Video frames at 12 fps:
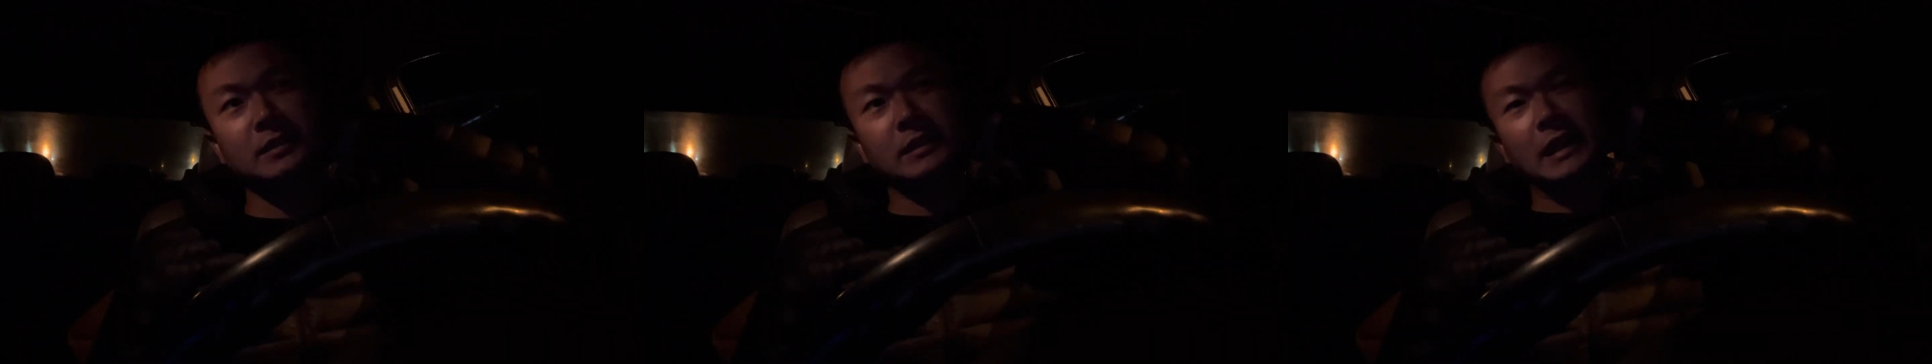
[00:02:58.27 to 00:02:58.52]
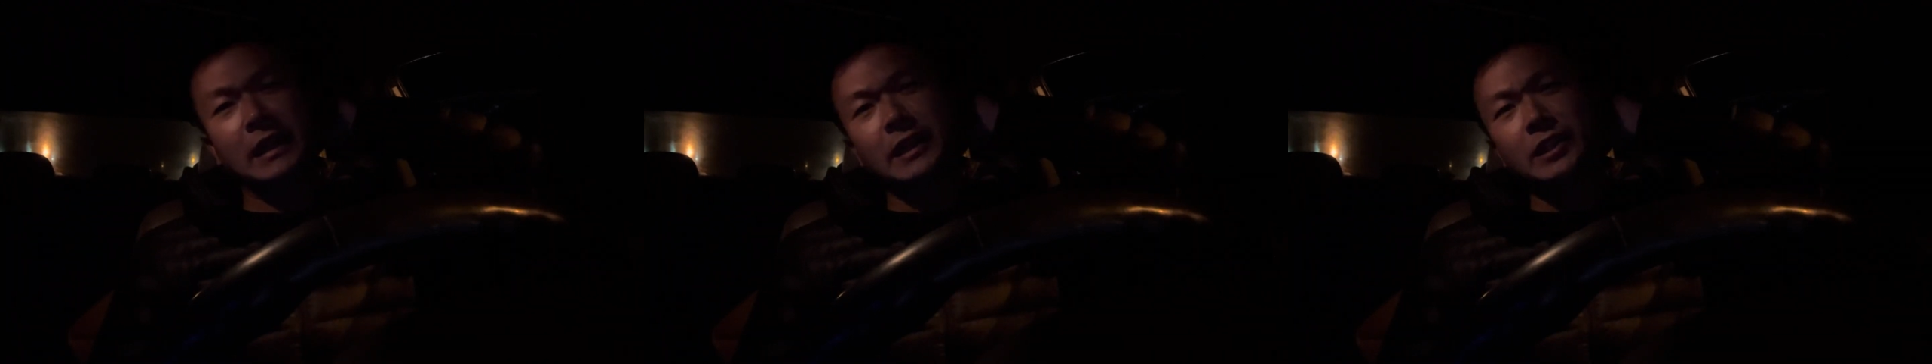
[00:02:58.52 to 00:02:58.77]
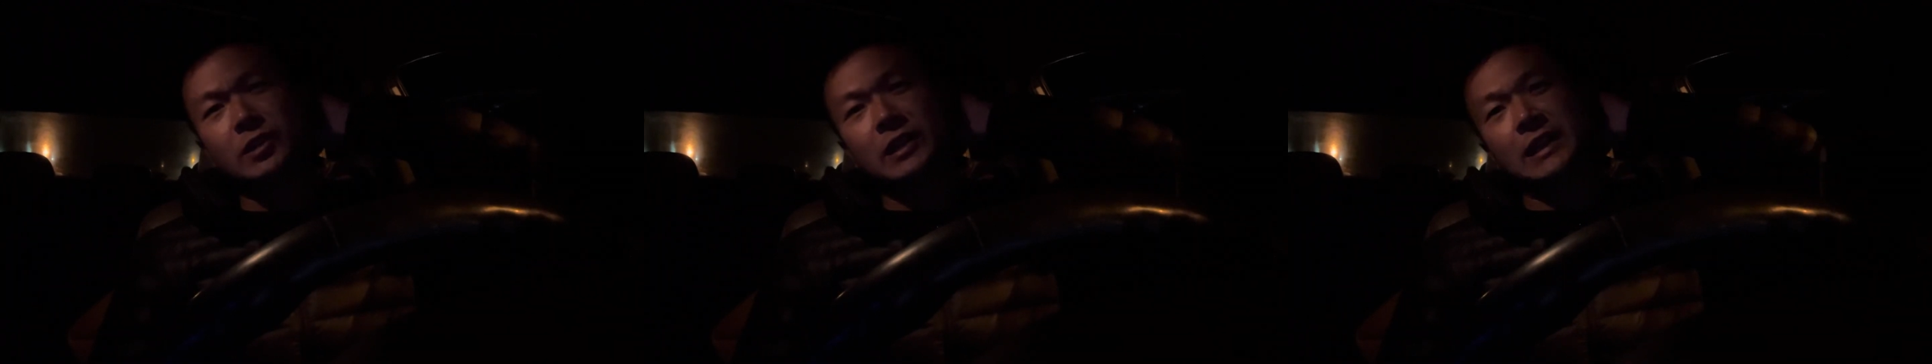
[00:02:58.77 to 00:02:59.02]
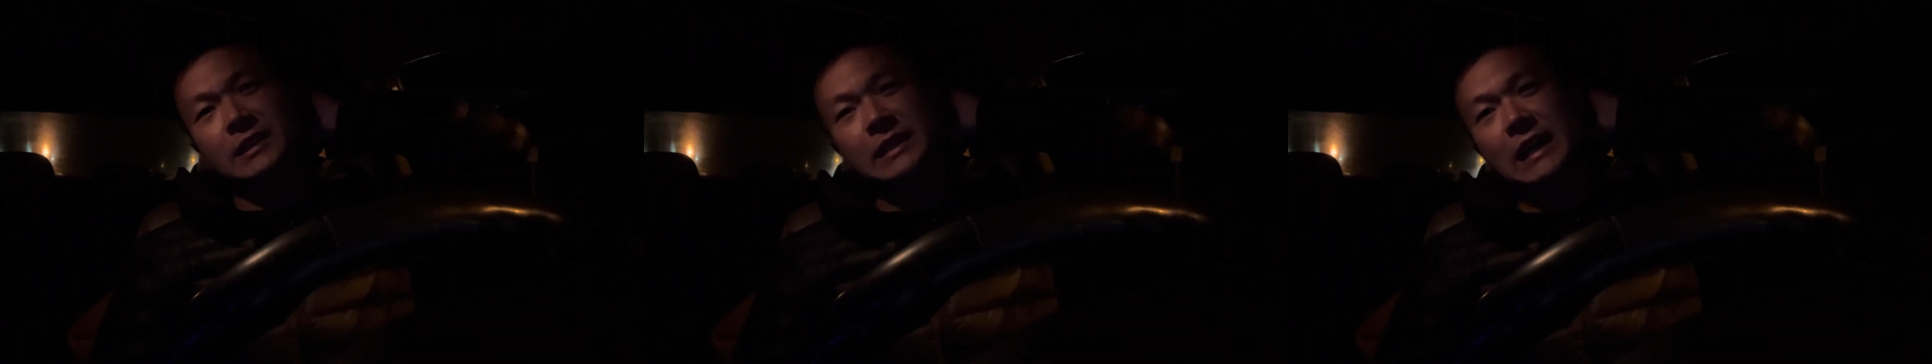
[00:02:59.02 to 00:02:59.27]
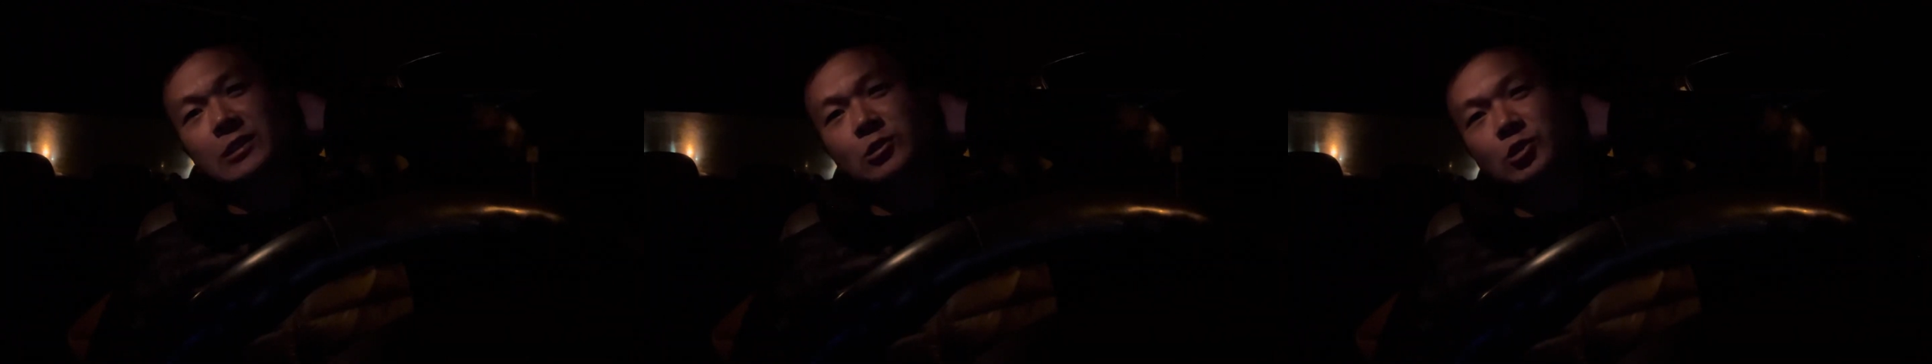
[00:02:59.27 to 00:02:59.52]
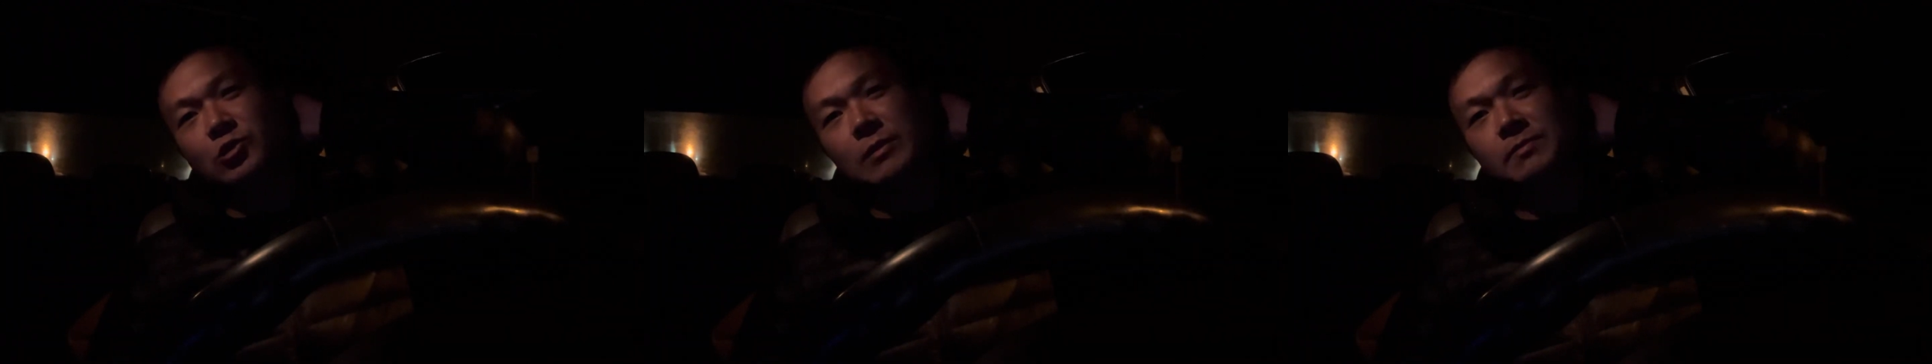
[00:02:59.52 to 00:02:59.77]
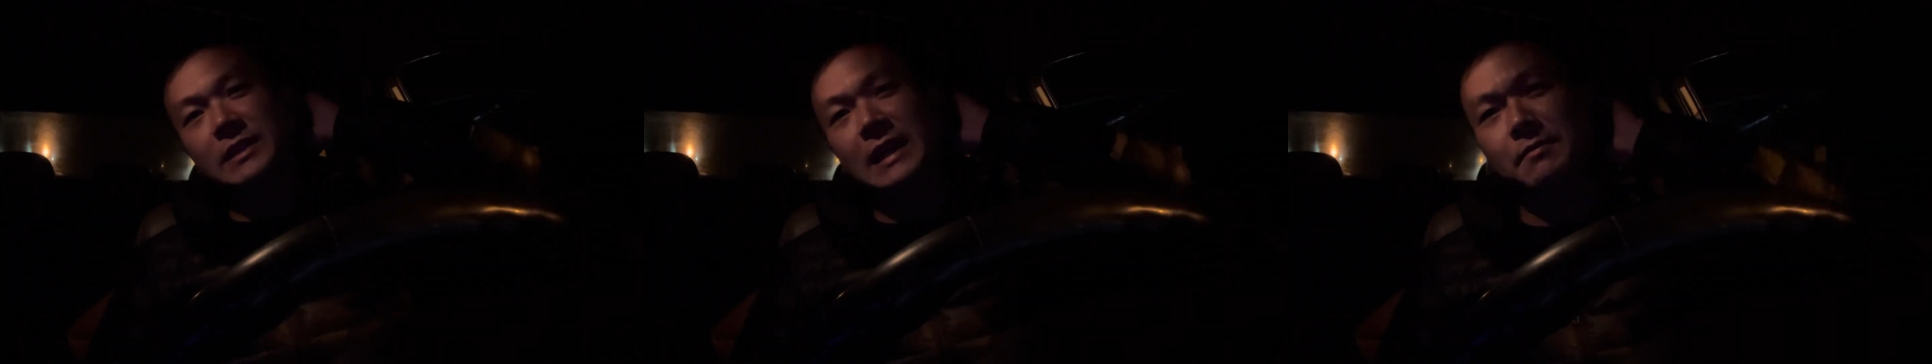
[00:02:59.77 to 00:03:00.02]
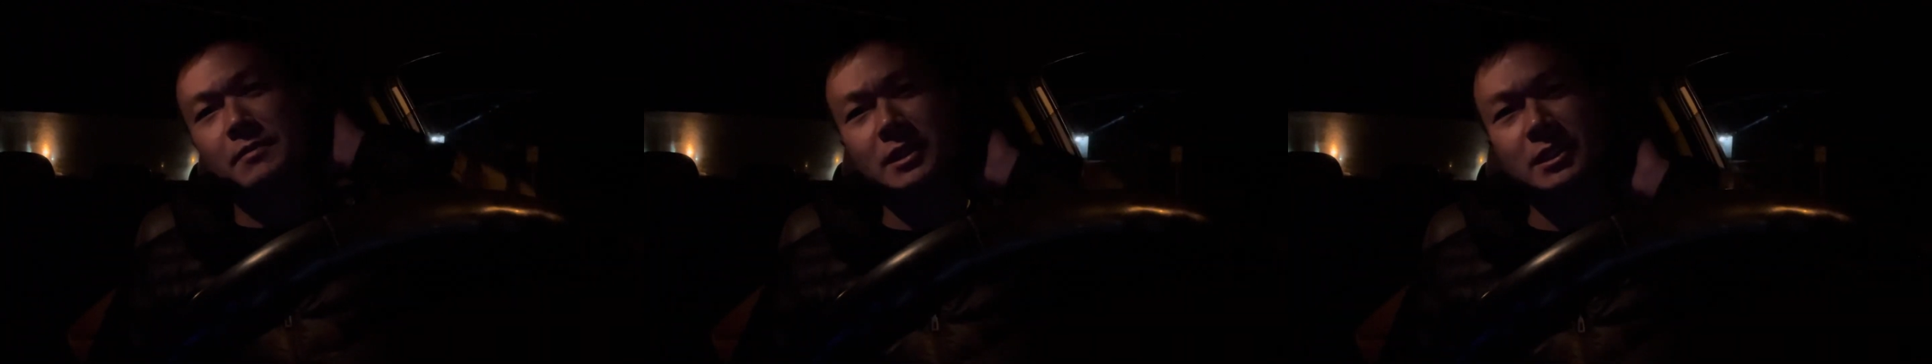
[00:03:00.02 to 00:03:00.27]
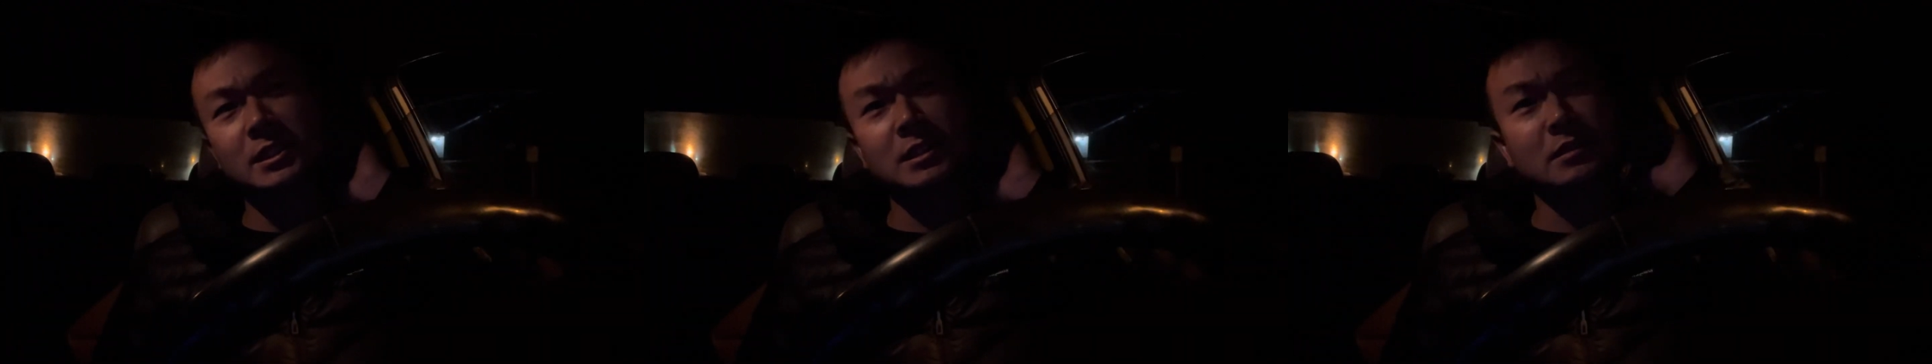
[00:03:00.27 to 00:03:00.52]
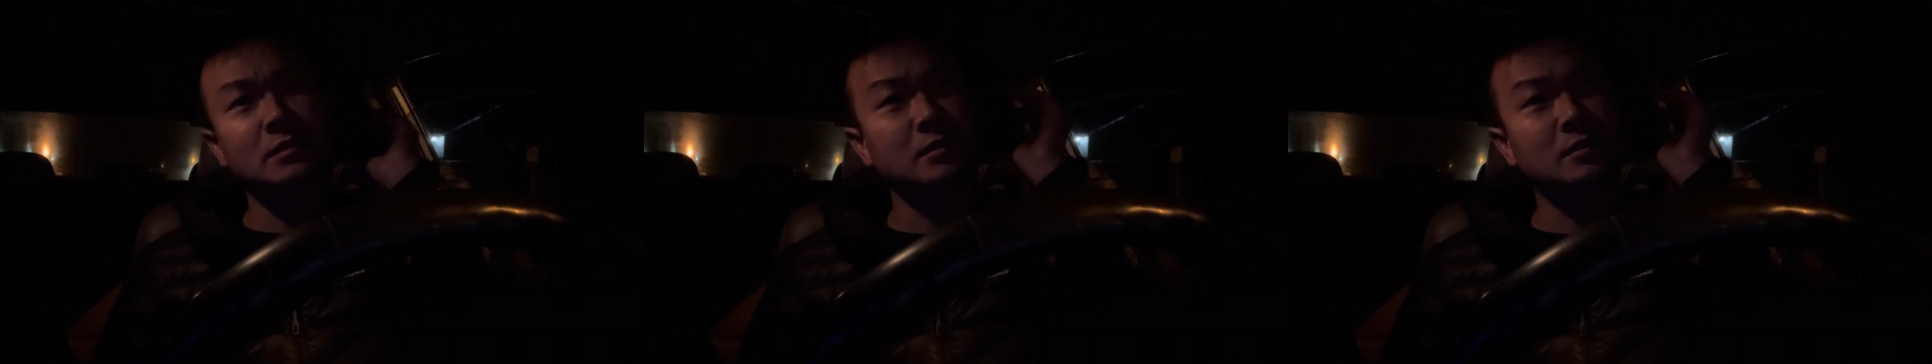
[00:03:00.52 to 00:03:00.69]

they didn't do like scheduled trips that much you know